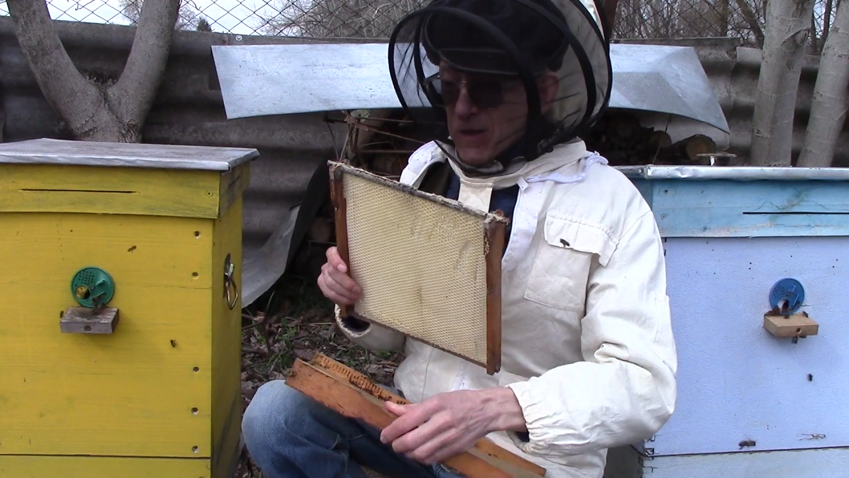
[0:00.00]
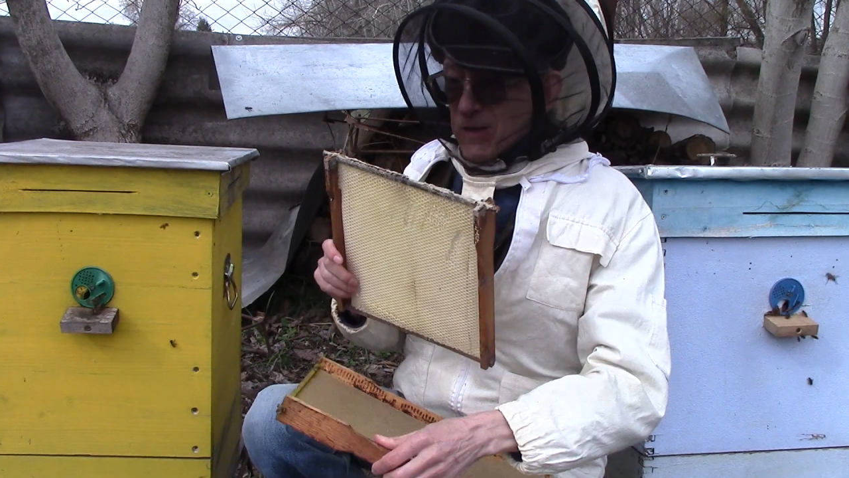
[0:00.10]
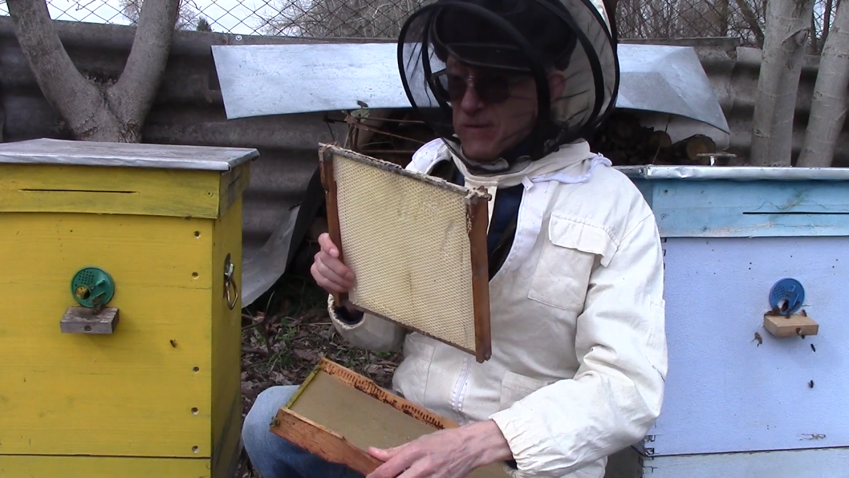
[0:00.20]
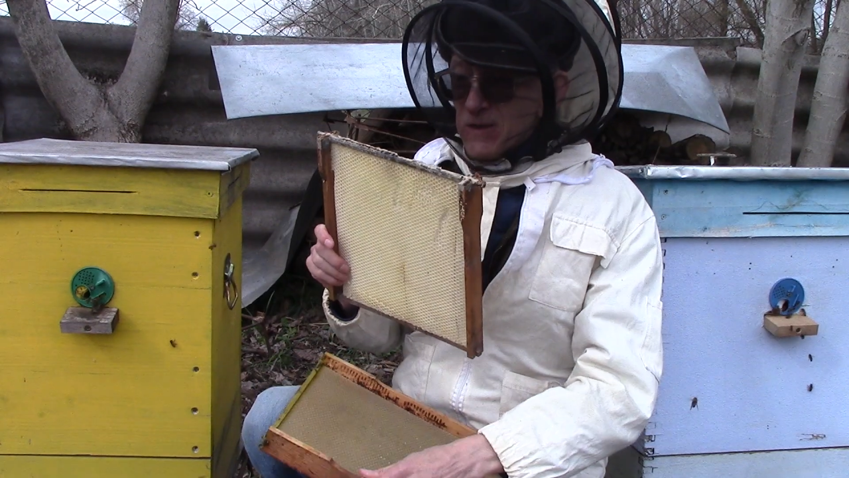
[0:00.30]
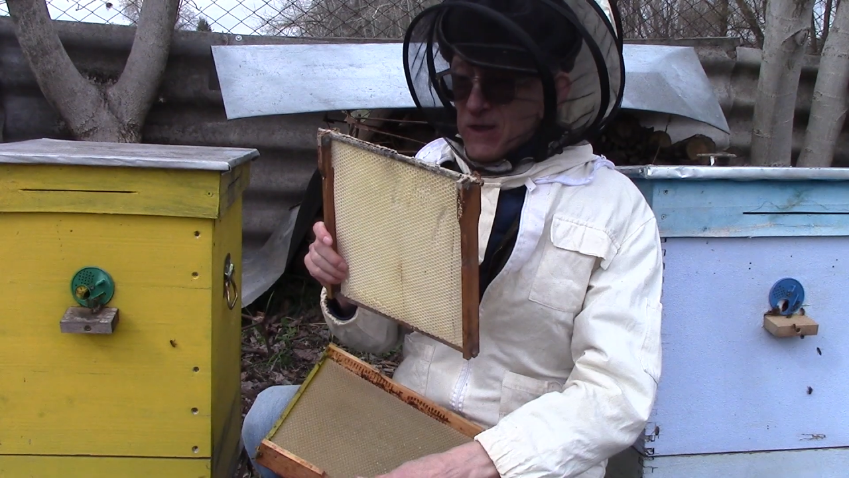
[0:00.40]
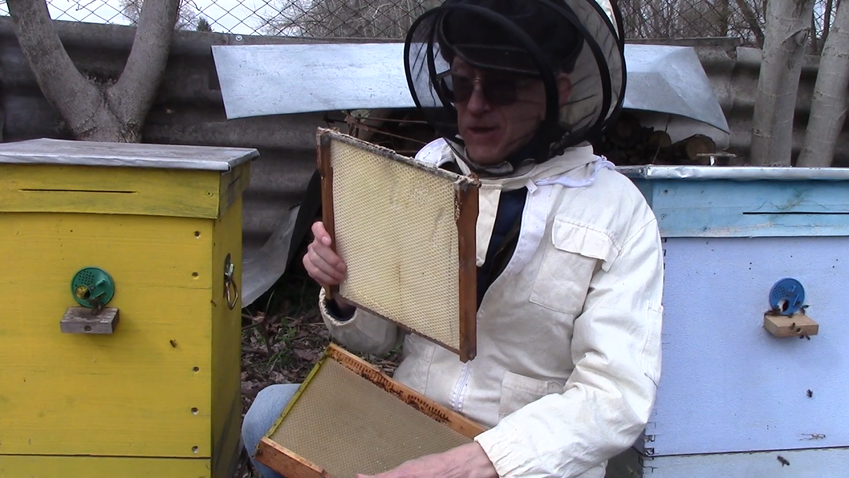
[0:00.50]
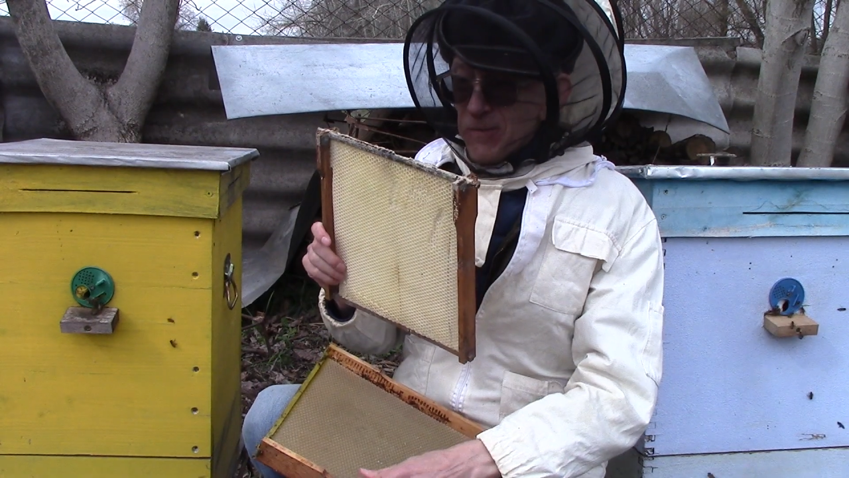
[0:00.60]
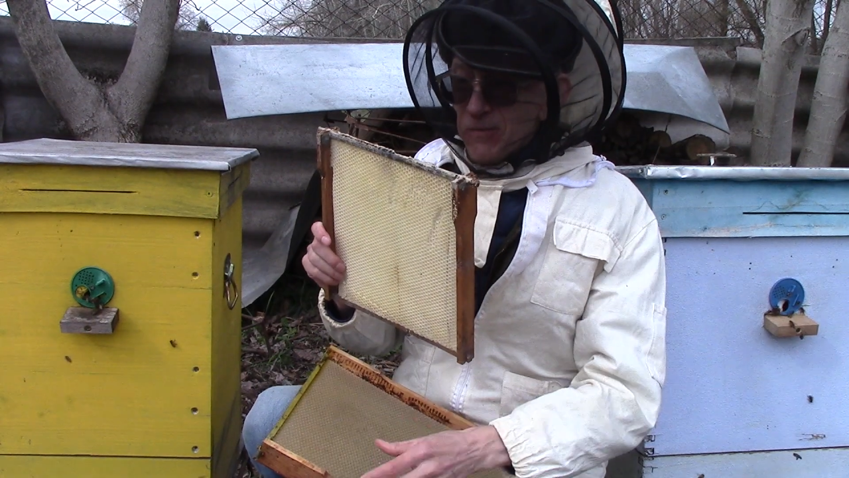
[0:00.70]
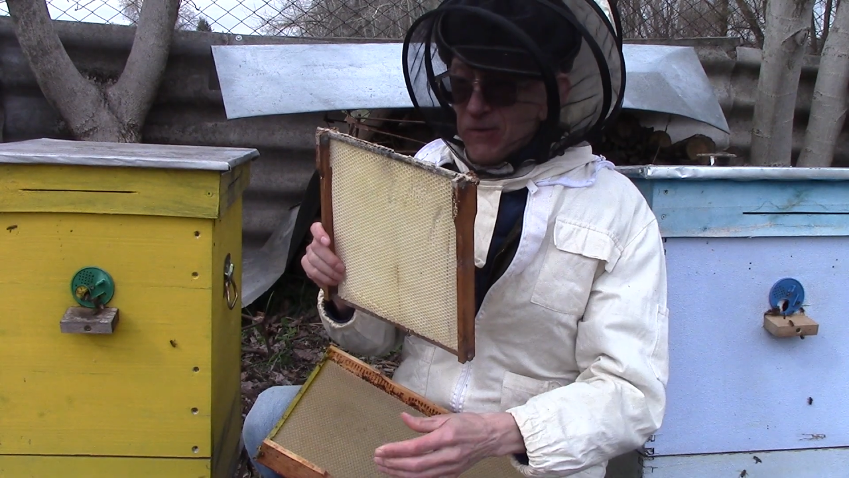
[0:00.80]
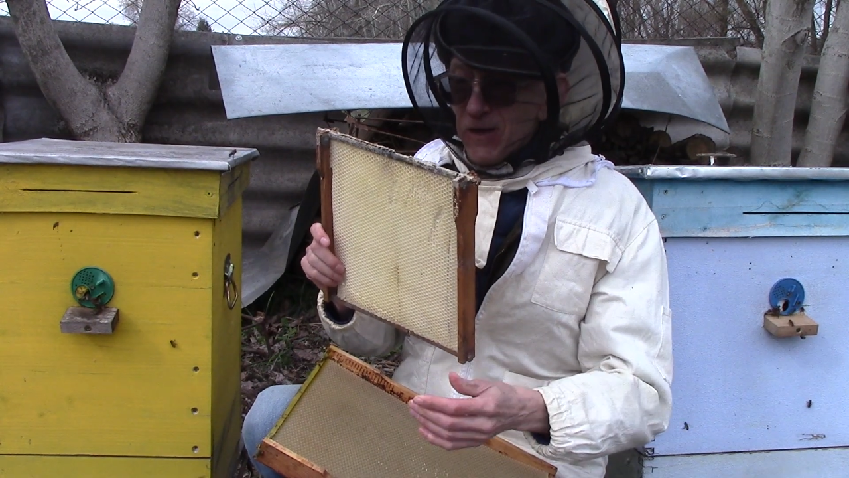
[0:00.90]
and this type
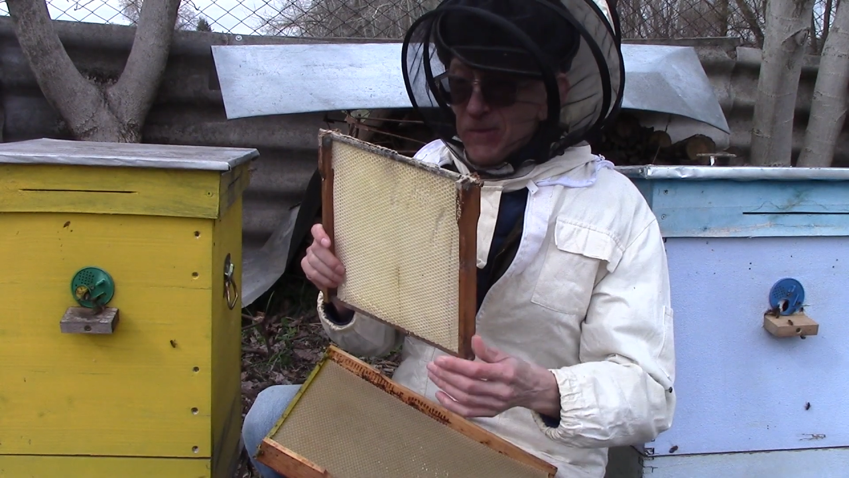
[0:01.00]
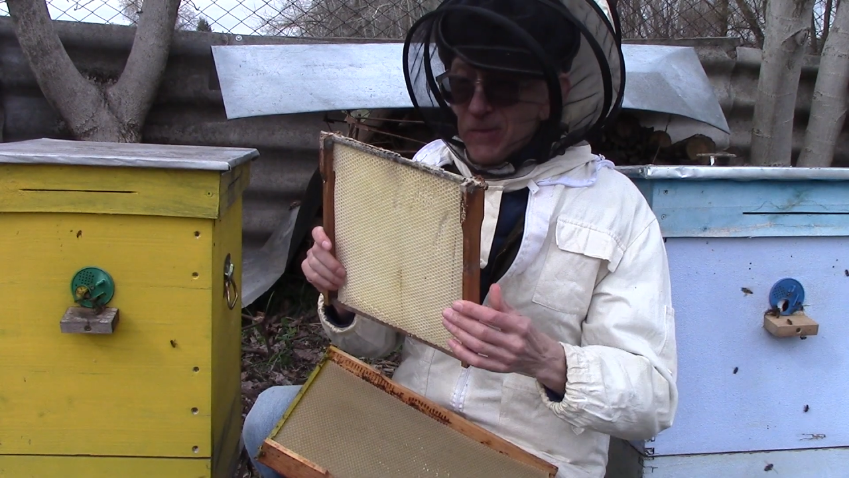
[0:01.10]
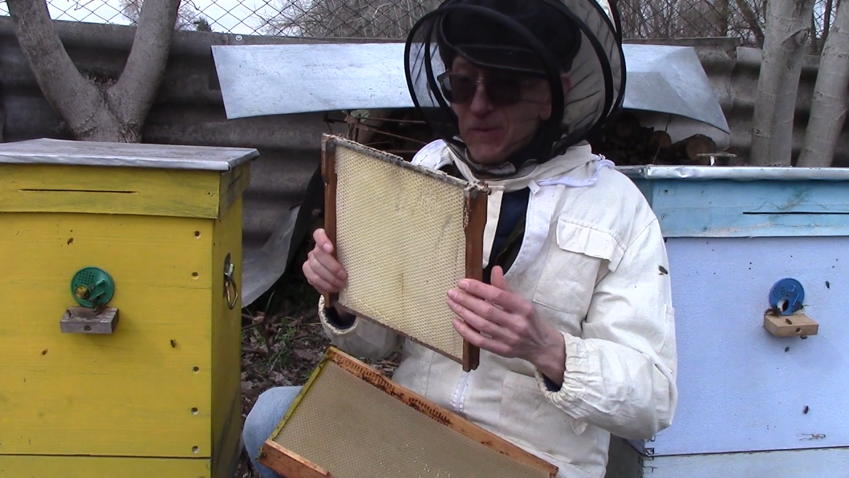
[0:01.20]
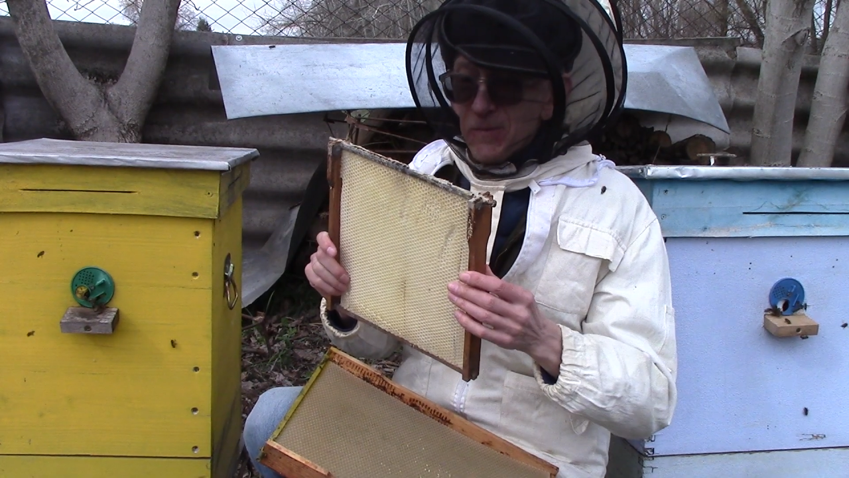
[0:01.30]
of frame,